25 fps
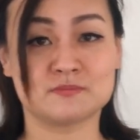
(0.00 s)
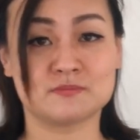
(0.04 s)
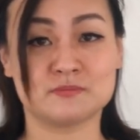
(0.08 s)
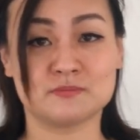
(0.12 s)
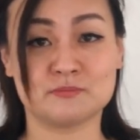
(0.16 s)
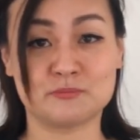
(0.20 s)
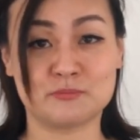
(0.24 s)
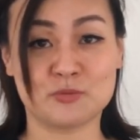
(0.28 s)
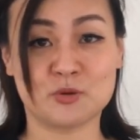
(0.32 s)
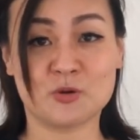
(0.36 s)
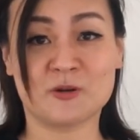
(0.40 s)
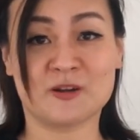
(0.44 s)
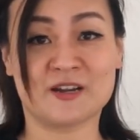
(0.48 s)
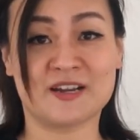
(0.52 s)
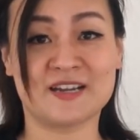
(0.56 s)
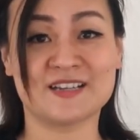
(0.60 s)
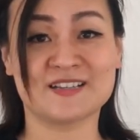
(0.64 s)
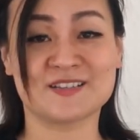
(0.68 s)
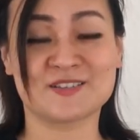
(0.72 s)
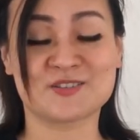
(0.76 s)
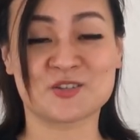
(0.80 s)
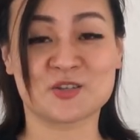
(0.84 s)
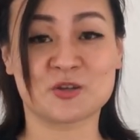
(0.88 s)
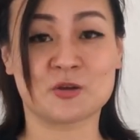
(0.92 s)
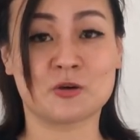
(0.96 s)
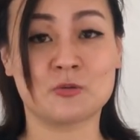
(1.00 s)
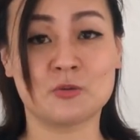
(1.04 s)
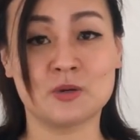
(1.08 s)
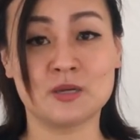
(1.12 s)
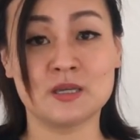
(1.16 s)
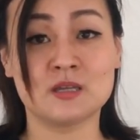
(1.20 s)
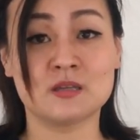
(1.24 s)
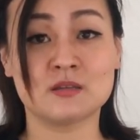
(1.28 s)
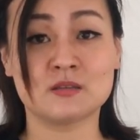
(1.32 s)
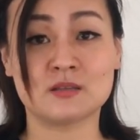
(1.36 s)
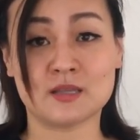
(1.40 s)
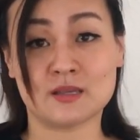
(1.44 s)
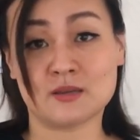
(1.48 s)
boring. So
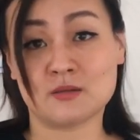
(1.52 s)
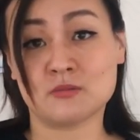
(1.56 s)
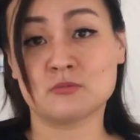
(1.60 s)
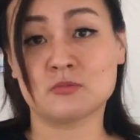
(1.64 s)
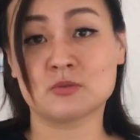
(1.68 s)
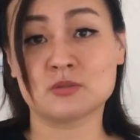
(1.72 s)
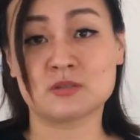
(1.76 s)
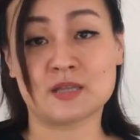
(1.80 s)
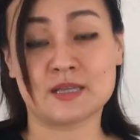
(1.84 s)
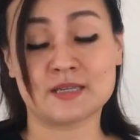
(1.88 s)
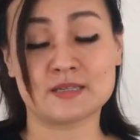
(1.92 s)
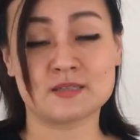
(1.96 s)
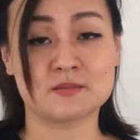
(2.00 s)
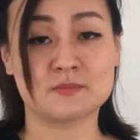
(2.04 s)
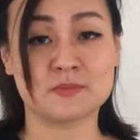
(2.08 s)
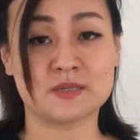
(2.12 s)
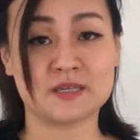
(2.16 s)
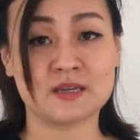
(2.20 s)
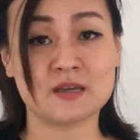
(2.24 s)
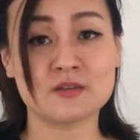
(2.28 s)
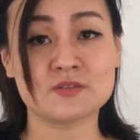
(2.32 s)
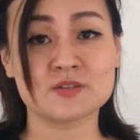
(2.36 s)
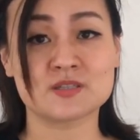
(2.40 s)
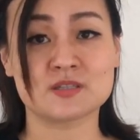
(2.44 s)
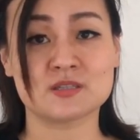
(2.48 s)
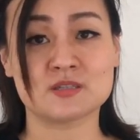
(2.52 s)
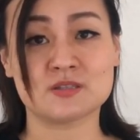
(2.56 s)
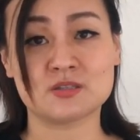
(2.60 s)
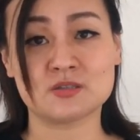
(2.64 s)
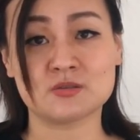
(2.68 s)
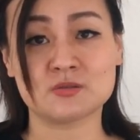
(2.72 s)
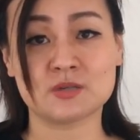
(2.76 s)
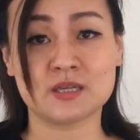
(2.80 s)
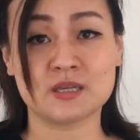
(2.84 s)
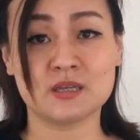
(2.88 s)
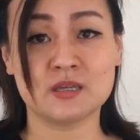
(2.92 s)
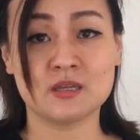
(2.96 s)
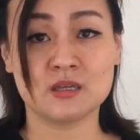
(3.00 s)
they would like somebody else to do
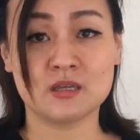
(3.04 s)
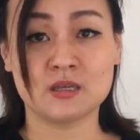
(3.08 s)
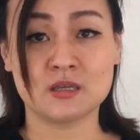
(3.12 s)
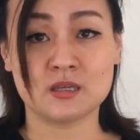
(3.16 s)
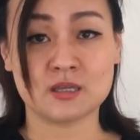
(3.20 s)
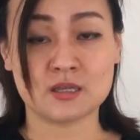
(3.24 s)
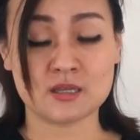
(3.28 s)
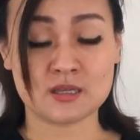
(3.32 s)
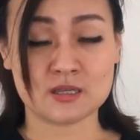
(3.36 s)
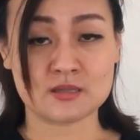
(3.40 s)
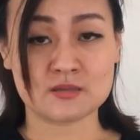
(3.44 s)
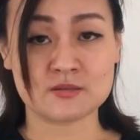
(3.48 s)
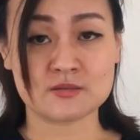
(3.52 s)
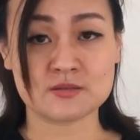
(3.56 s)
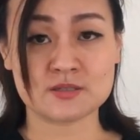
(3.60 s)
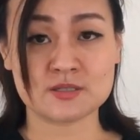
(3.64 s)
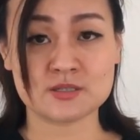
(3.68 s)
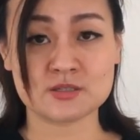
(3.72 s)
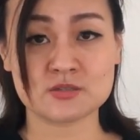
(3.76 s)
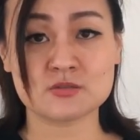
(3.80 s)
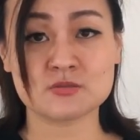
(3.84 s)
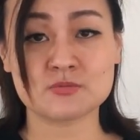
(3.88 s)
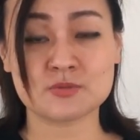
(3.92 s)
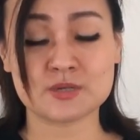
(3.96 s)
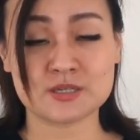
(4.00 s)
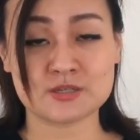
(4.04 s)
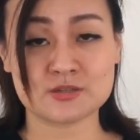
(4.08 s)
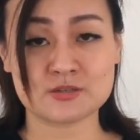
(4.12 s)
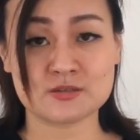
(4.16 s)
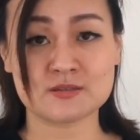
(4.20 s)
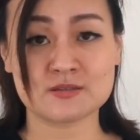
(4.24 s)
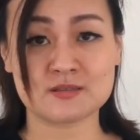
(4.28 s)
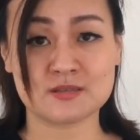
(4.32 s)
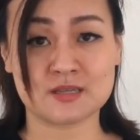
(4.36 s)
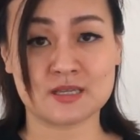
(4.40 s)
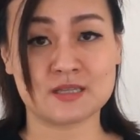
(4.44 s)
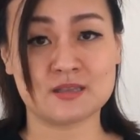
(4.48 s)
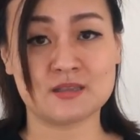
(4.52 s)
it. In situations
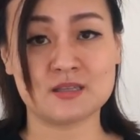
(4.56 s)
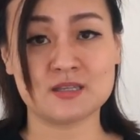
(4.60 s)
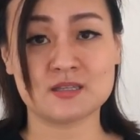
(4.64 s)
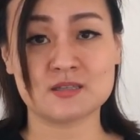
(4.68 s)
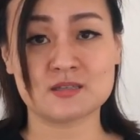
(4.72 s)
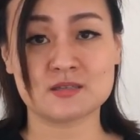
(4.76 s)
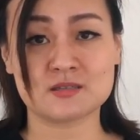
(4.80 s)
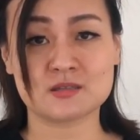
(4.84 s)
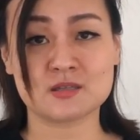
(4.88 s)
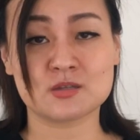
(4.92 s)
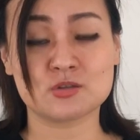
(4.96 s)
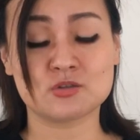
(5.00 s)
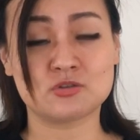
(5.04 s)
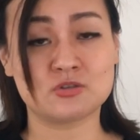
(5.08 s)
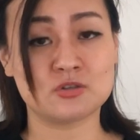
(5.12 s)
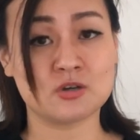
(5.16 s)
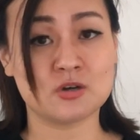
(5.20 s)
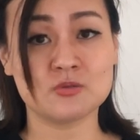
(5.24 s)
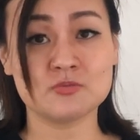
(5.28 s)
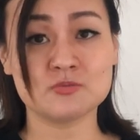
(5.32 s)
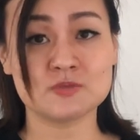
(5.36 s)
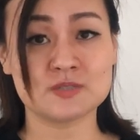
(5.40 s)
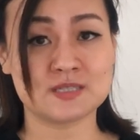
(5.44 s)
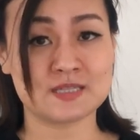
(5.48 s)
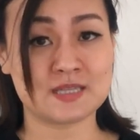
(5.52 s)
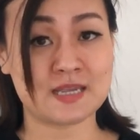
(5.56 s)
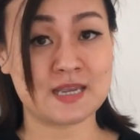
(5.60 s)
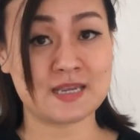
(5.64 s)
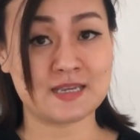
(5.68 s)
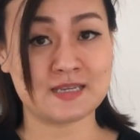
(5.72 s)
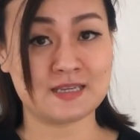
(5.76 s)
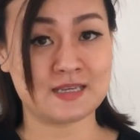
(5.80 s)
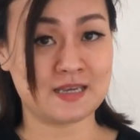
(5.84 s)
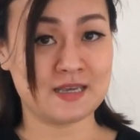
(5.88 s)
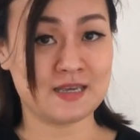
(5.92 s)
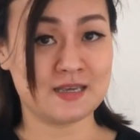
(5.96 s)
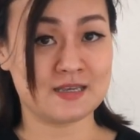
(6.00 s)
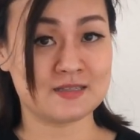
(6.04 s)
like this, don't say
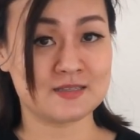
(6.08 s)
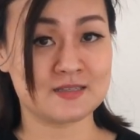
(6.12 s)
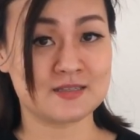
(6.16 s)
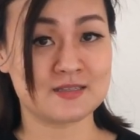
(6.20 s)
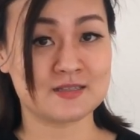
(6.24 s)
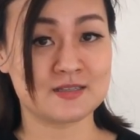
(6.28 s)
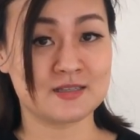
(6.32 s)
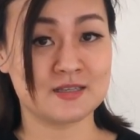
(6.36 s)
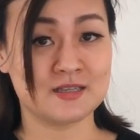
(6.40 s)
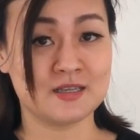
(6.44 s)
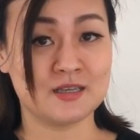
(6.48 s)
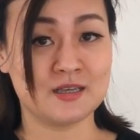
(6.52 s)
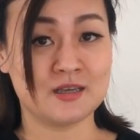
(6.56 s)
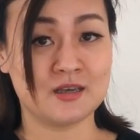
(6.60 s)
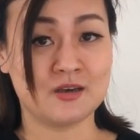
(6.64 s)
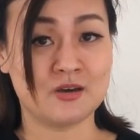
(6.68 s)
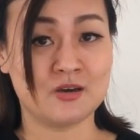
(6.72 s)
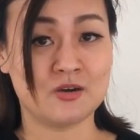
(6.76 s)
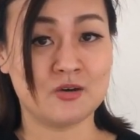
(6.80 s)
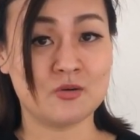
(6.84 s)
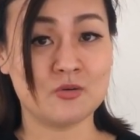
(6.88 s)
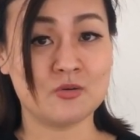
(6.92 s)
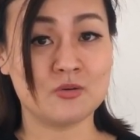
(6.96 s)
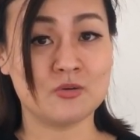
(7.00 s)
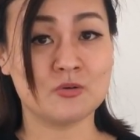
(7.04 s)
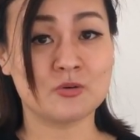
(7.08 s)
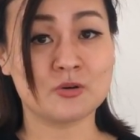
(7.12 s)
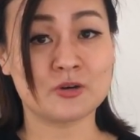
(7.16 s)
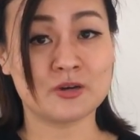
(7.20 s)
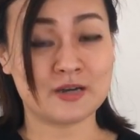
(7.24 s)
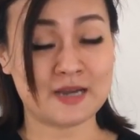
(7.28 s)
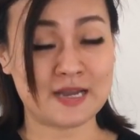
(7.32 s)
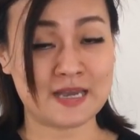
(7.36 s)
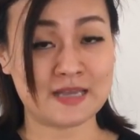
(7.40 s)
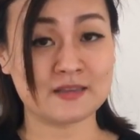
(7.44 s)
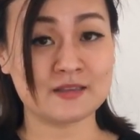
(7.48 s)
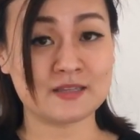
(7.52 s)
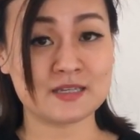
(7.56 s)
yes, or
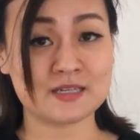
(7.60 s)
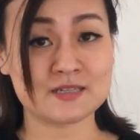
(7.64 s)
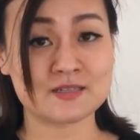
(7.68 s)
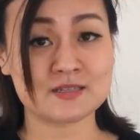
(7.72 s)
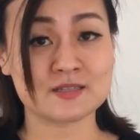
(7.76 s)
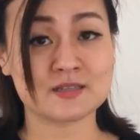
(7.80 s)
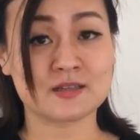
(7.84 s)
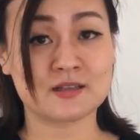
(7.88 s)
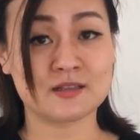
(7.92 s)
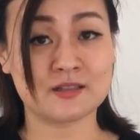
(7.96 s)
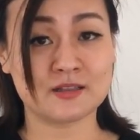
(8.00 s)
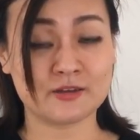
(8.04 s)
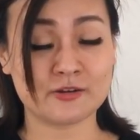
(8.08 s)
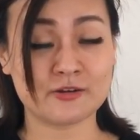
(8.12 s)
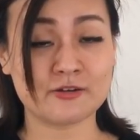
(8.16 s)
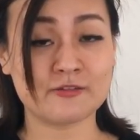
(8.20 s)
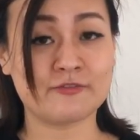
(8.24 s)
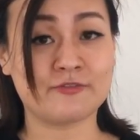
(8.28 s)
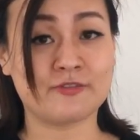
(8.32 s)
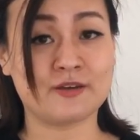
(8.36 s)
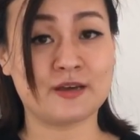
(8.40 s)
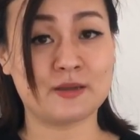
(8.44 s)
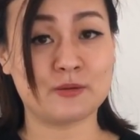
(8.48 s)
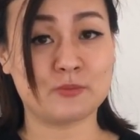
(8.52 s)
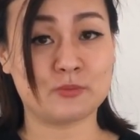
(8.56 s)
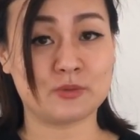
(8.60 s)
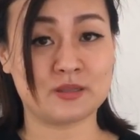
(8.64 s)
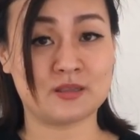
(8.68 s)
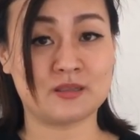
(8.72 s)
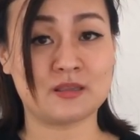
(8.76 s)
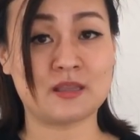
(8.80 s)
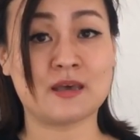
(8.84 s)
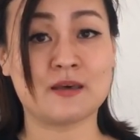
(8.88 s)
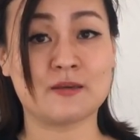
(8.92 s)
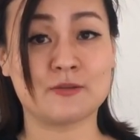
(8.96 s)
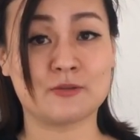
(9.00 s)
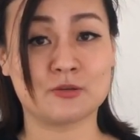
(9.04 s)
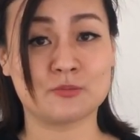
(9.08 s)
at least clarify with the
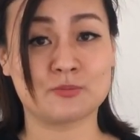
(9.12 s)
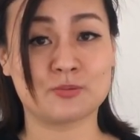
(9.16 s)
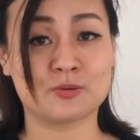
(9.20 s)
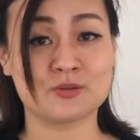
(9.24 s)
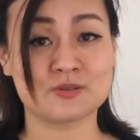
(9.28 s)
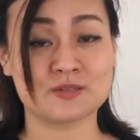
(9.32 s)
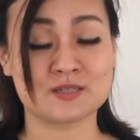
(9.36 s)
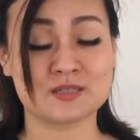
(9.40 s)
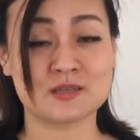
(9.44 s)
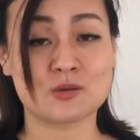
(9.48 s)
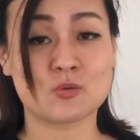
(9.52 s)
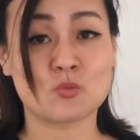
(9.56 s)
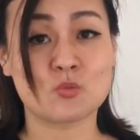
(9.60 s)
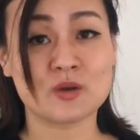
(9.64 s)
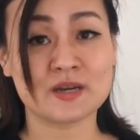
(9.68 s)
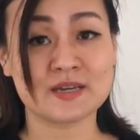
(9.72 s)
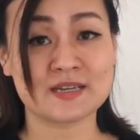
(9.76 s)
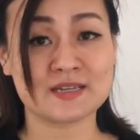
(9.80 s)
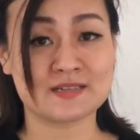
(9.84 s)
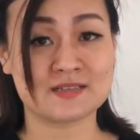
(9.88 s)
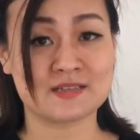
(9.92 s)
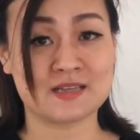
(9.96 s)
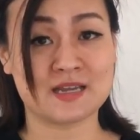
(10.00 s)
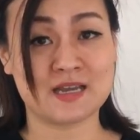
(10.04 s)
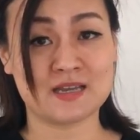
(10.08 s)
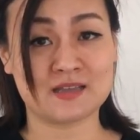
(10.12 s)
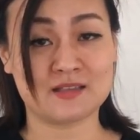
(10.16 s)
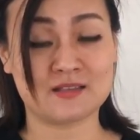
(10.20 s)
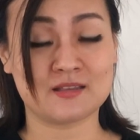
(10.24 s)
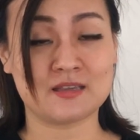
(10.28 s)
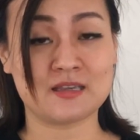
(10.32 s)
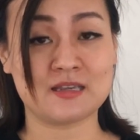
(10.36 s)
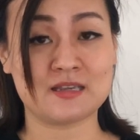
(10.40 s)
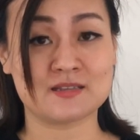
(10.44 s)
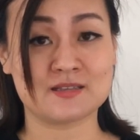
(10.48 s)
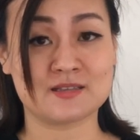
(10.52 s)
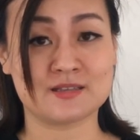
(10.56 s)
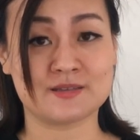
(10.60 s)
other person what exactly
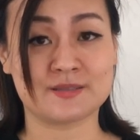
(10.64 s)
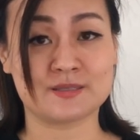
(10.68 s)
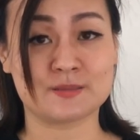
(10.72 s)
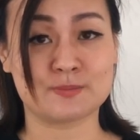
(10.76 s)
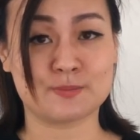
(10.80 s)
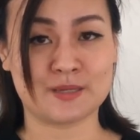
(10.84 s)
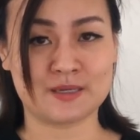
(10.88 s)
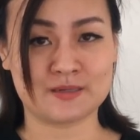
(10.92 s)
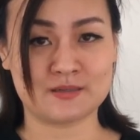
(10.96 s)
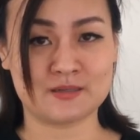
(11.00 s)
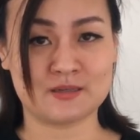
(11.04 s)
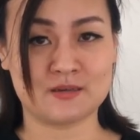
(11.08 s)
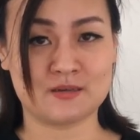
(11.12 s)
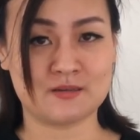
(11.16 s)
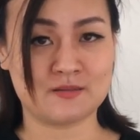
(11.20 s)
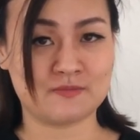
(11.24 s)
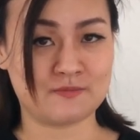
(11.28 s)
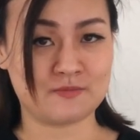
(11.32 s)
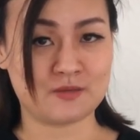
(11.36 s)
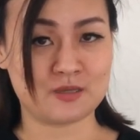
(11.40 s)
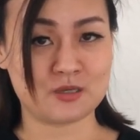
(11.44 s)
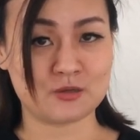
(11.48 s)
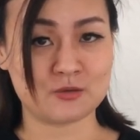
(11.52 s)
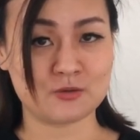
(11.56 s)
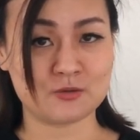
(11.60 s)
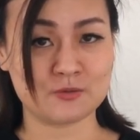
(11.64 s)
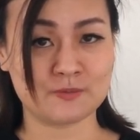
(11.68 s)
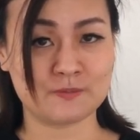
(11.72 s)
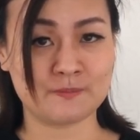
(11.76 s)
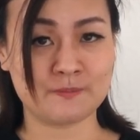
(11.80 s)
is expected of you.